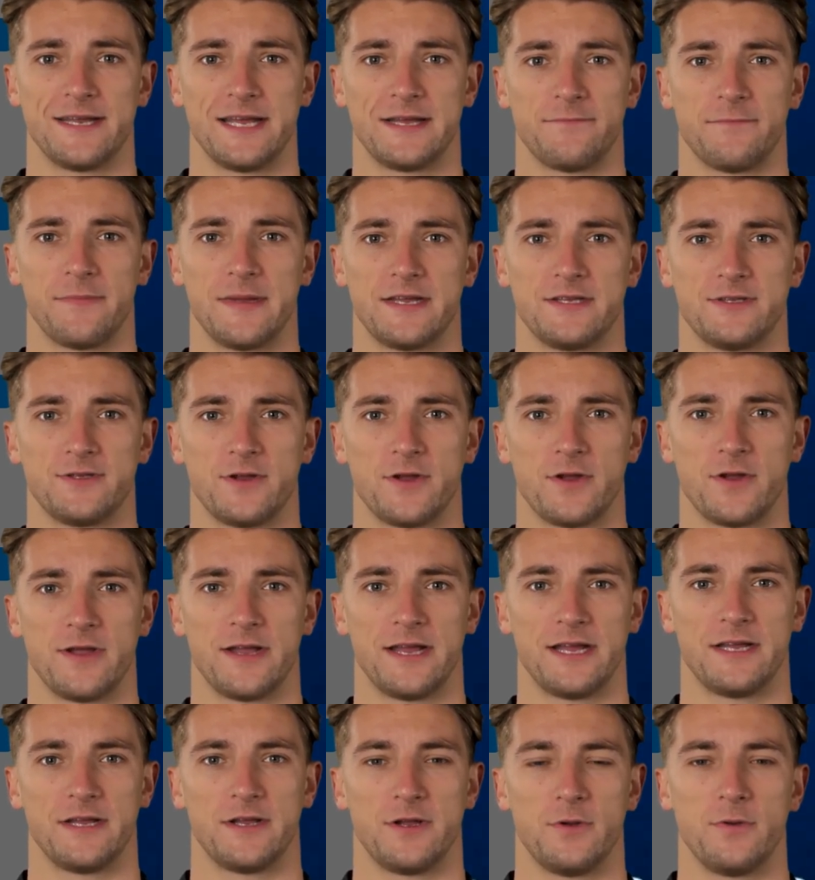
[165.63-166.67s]
the administrator
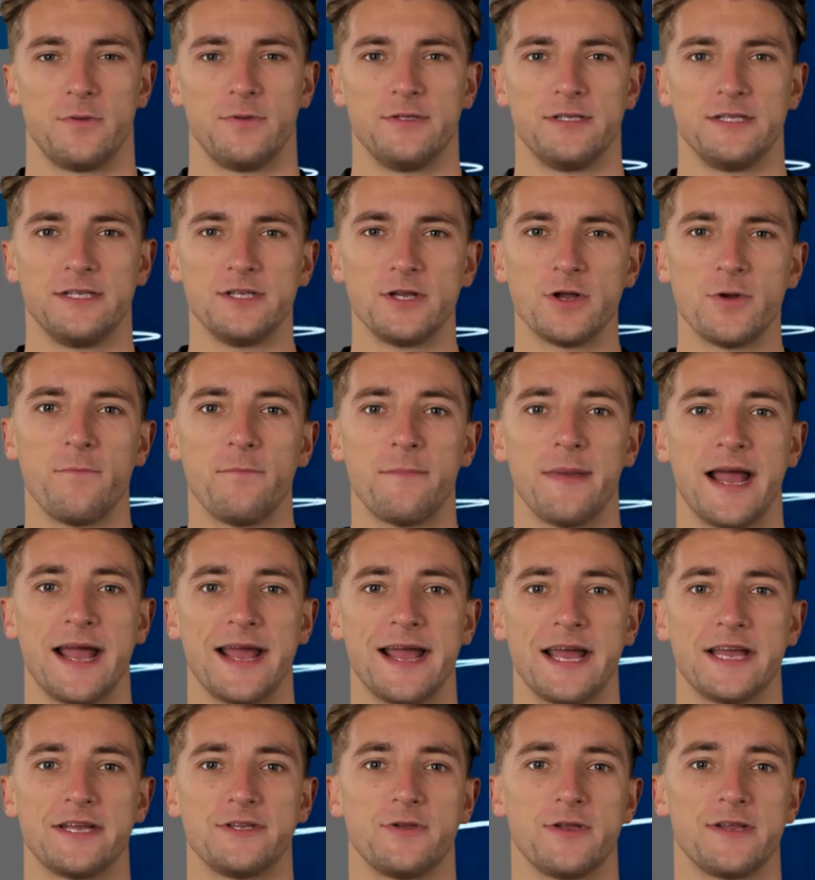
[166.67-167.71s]
can use show
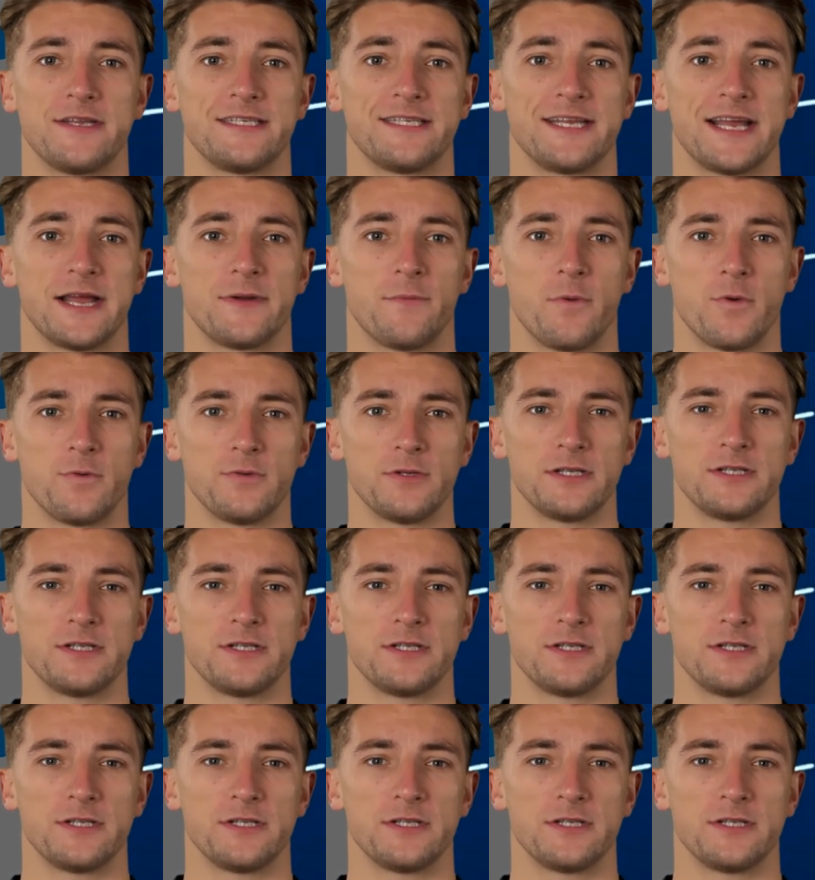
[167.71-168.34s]
MAC address table